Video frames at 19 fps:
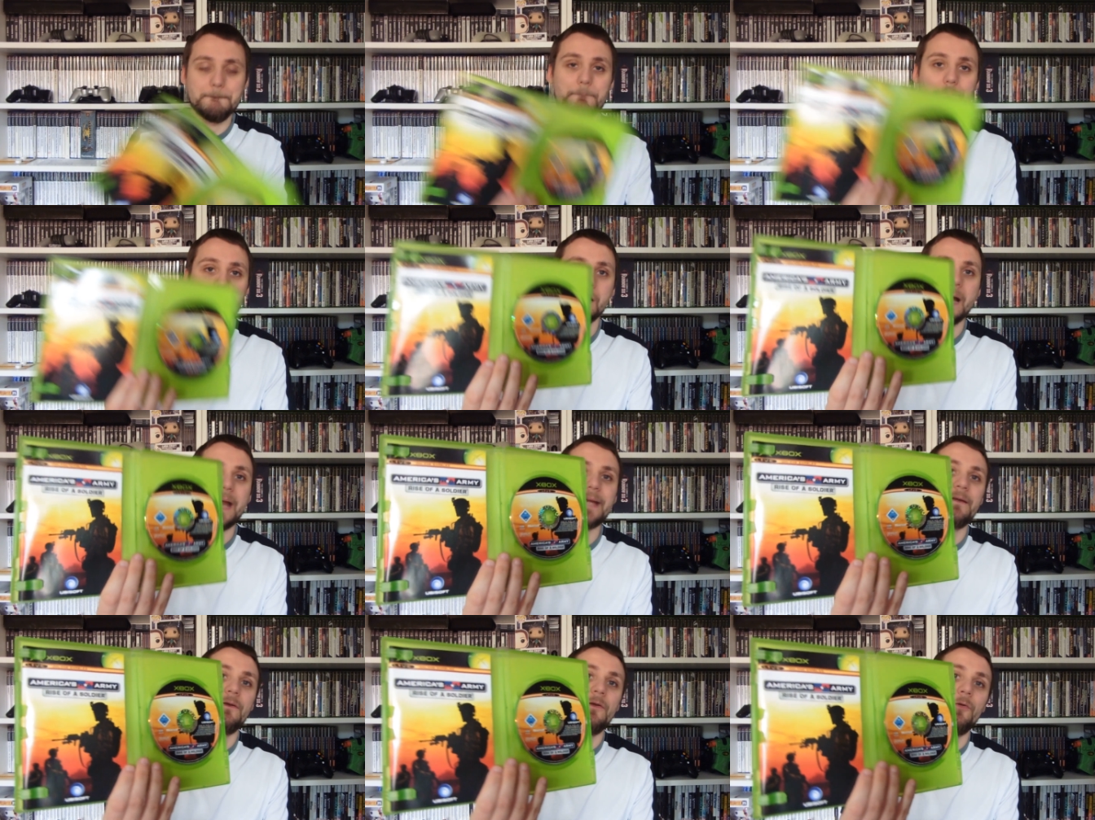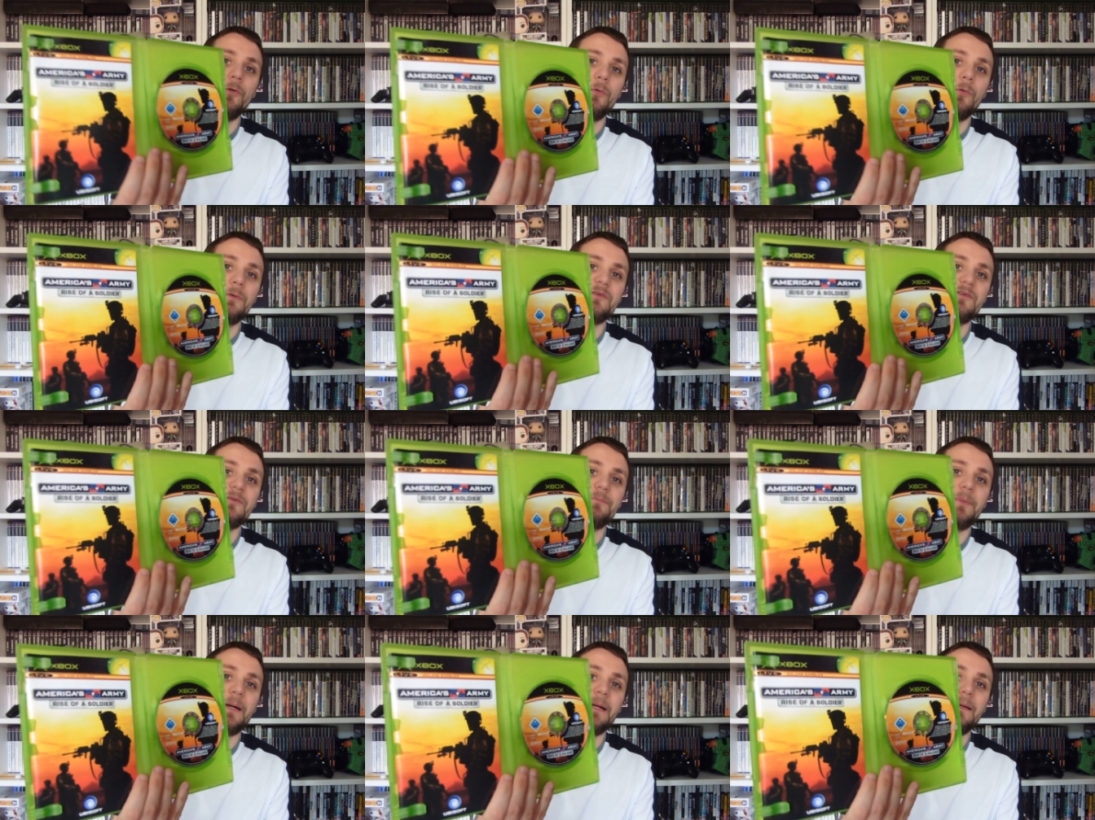Brand new
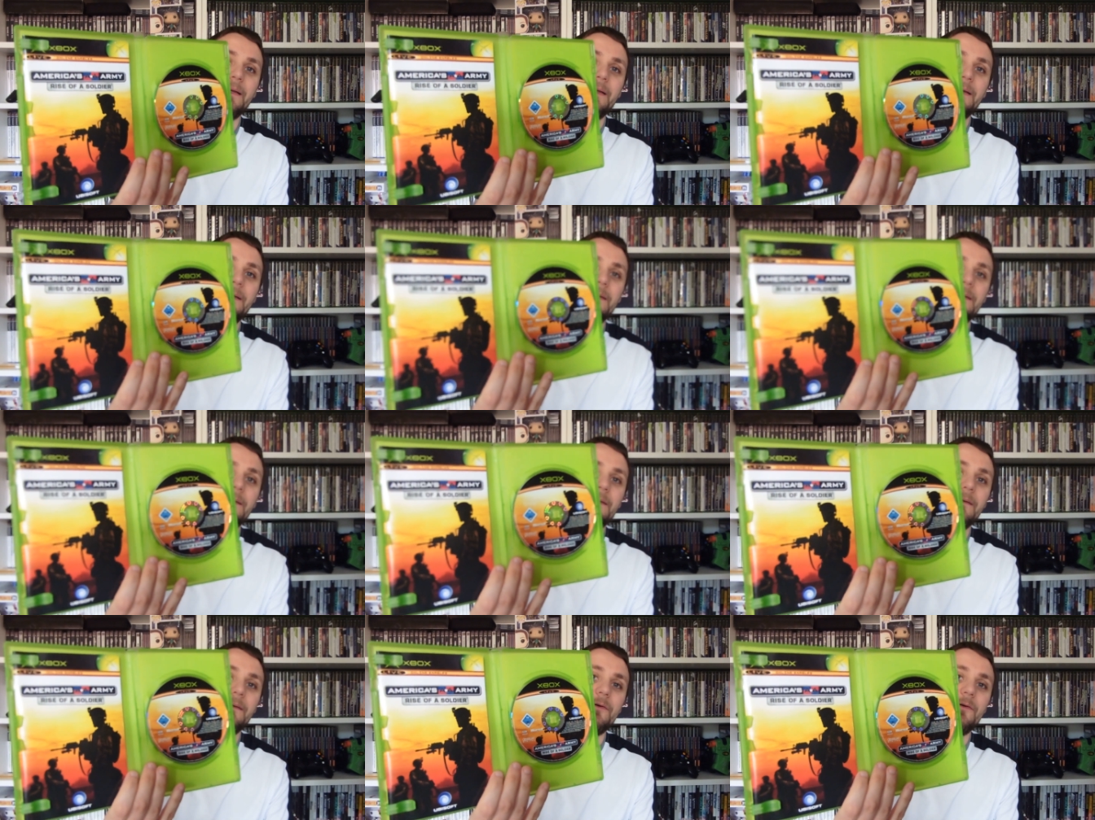spanking